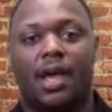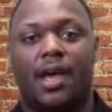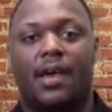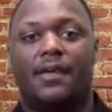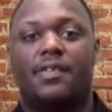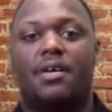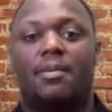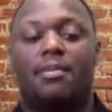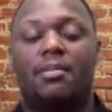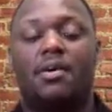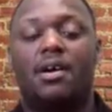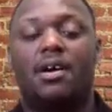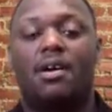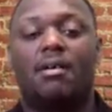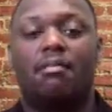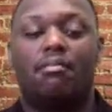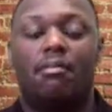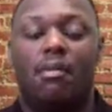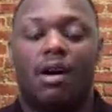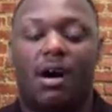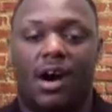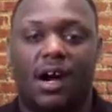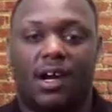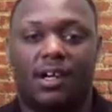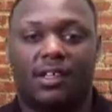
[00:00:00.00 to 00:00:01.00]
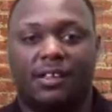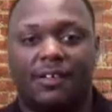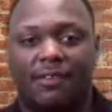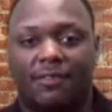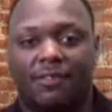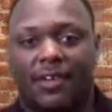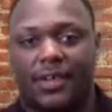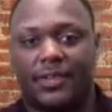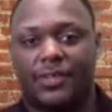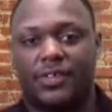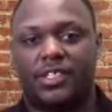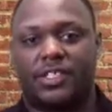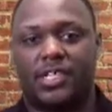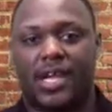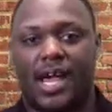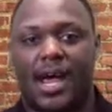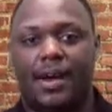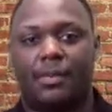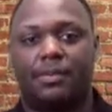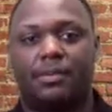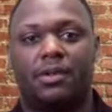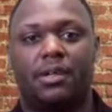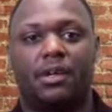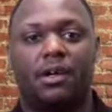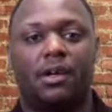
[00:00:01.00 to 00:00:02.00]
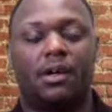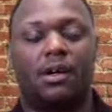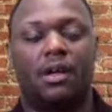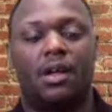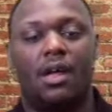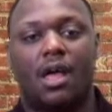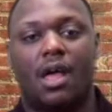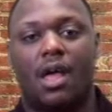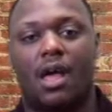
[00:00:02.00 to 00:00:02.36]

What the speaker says: In the book of Mark, the fifth chapter,